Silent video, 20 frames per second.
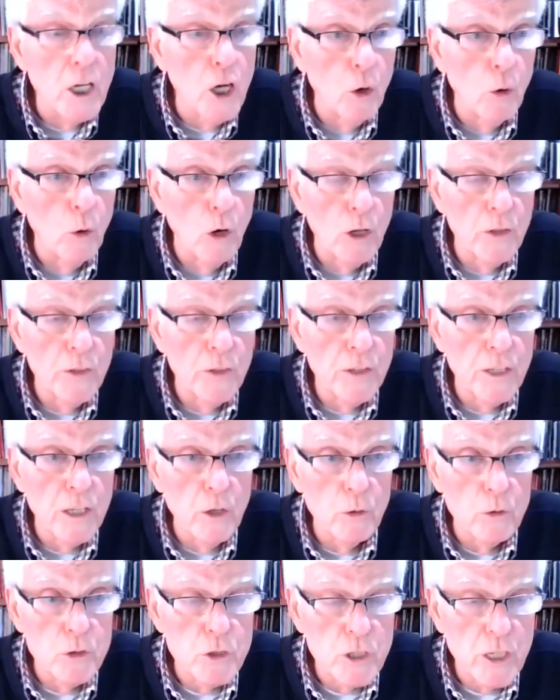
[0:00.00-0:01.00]
Go on
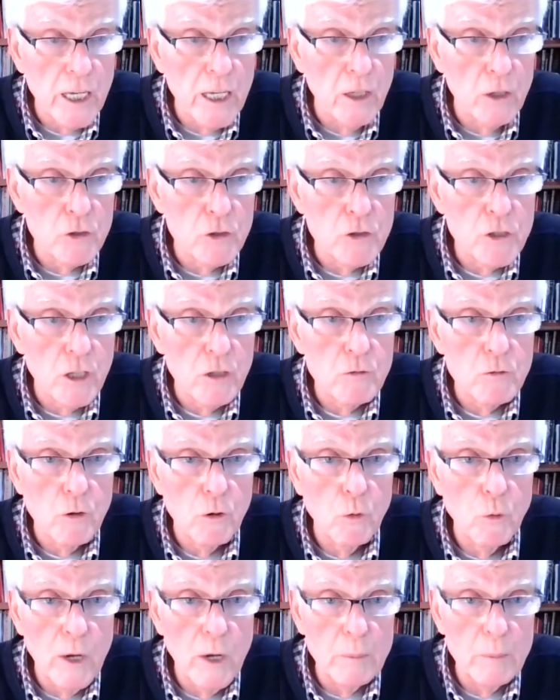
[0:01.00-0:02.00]
the O-Scale
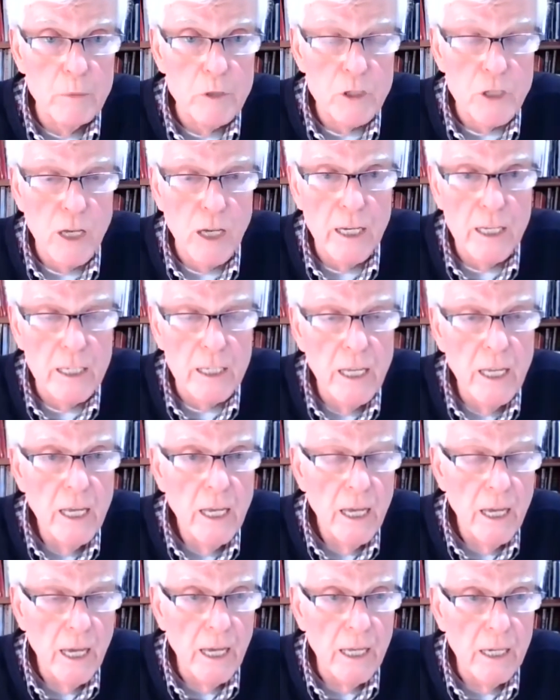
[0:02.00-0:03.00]
Central website
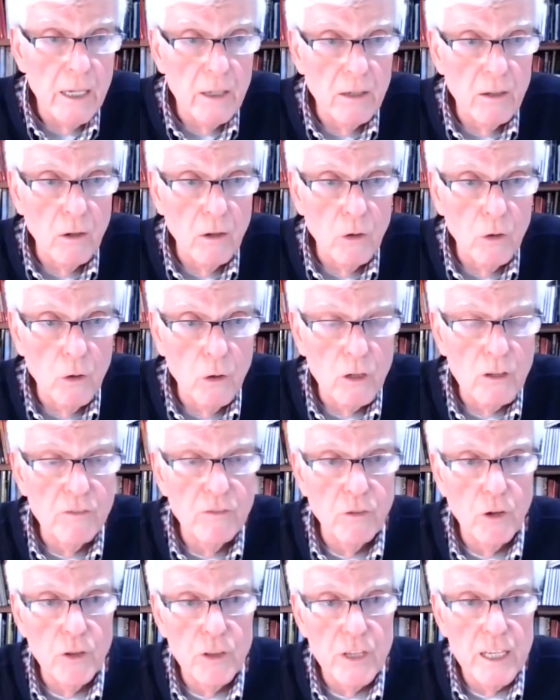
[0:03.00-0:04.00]
and look
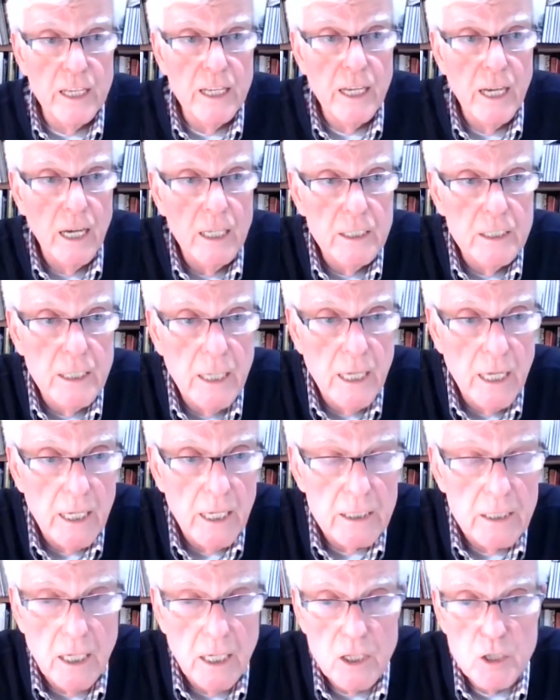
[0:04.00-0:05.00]
for the
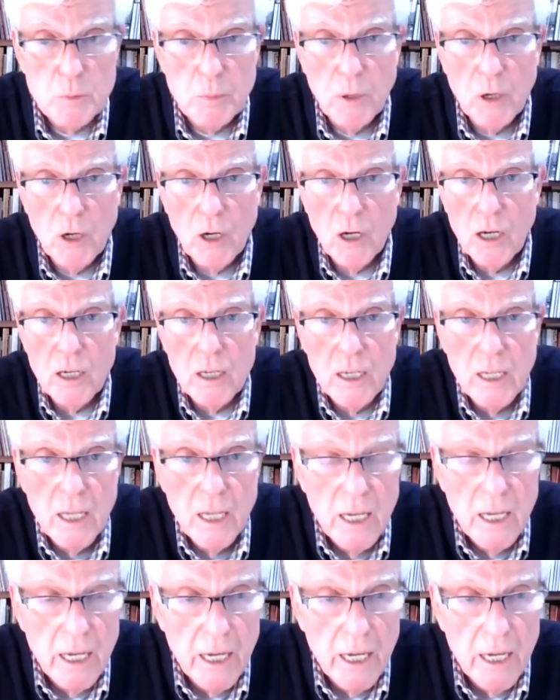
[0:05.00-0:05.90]
Contact Us part,